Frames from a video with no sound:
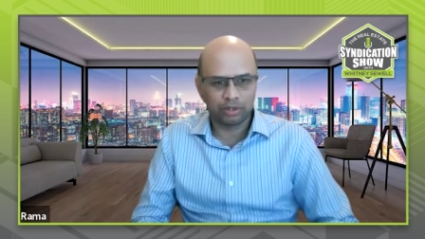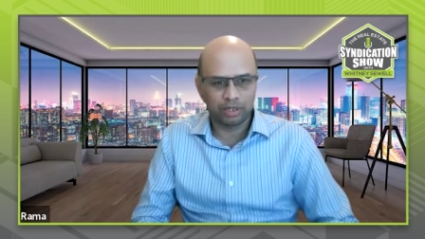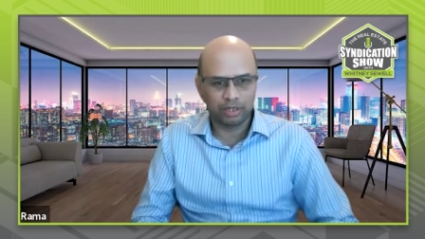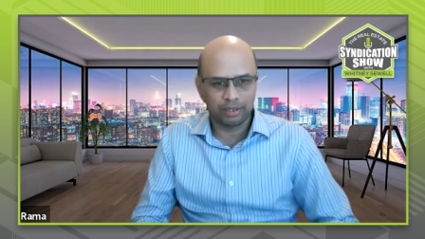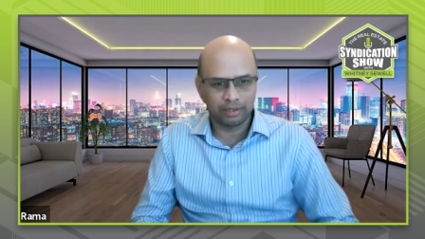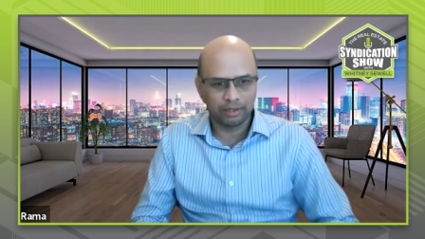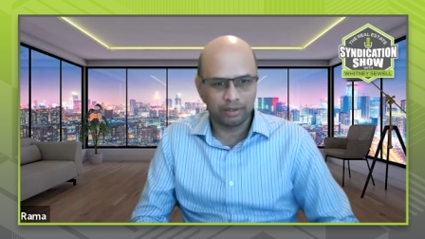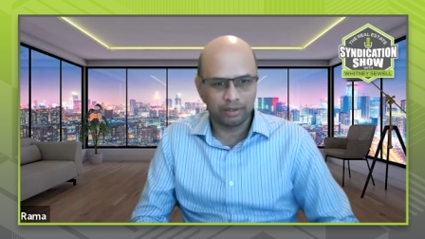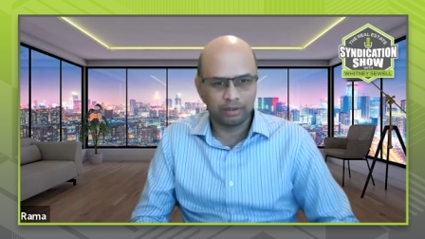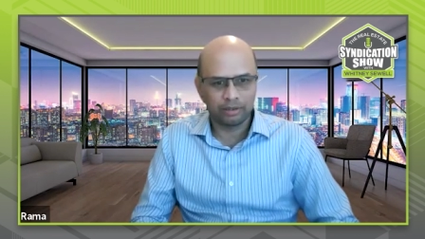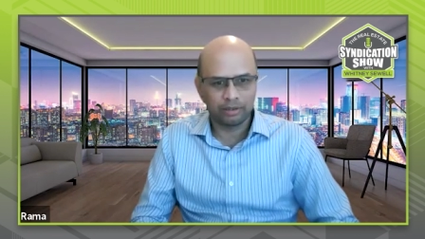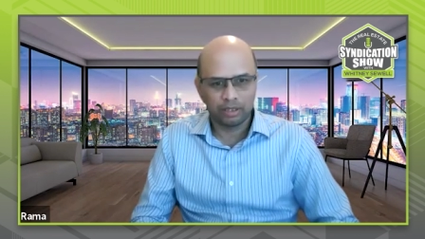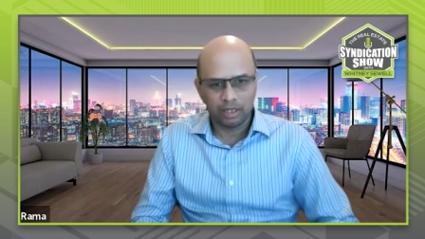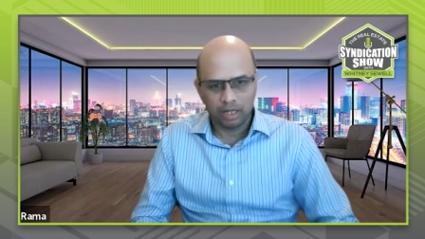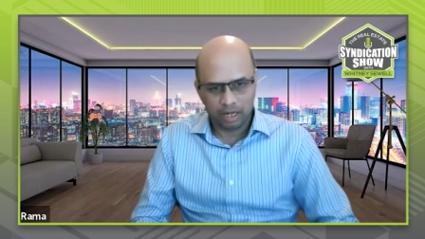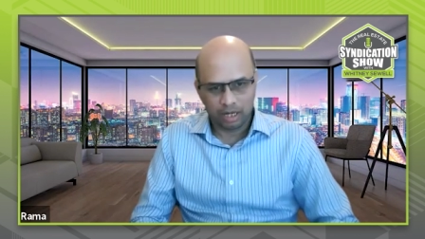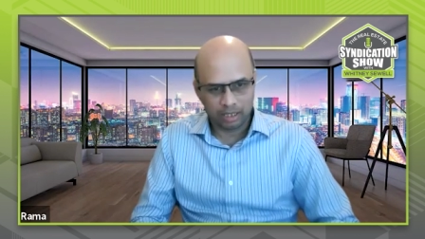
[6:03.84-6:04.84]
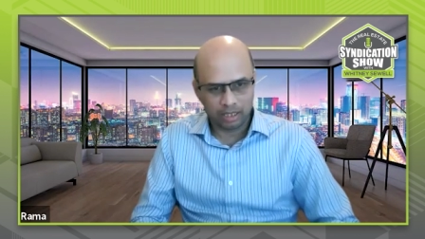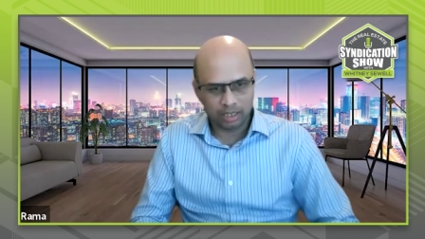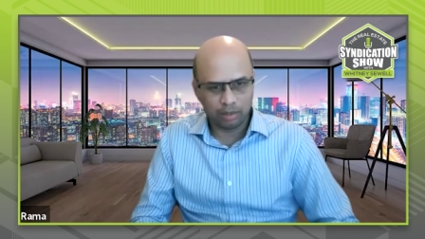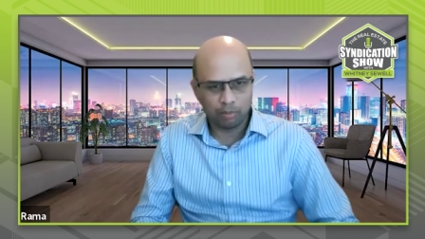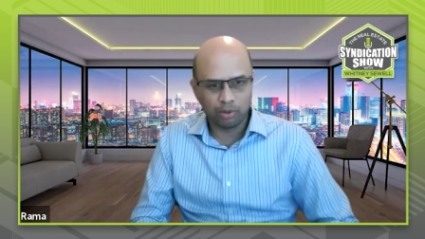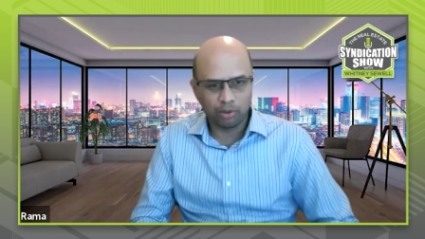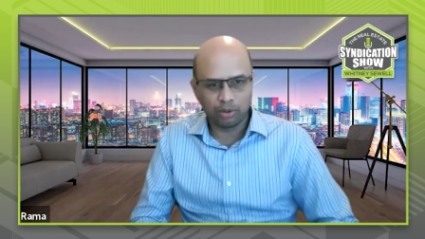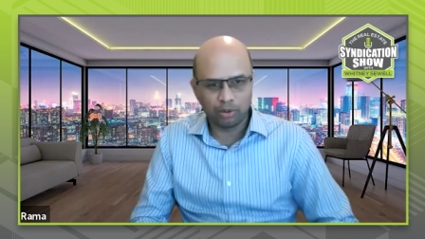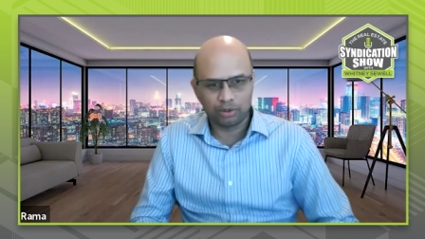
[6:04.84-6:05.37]
and you know other
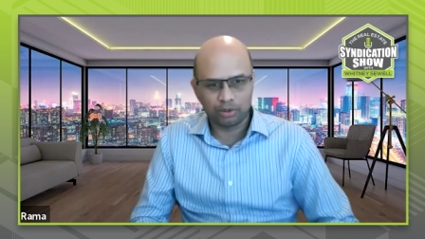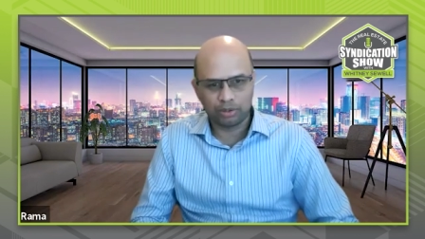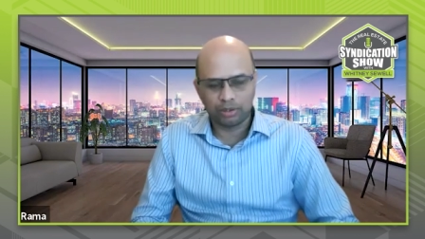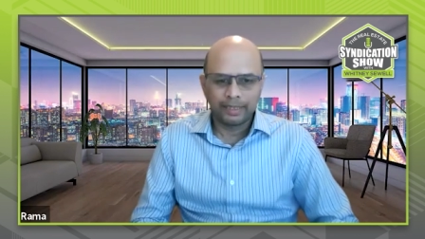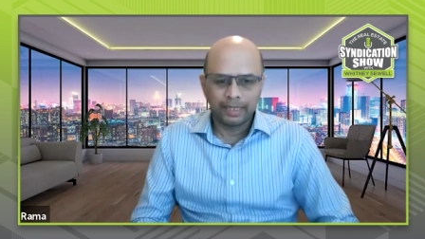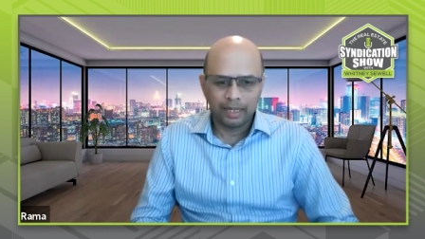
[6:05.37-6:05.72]
books,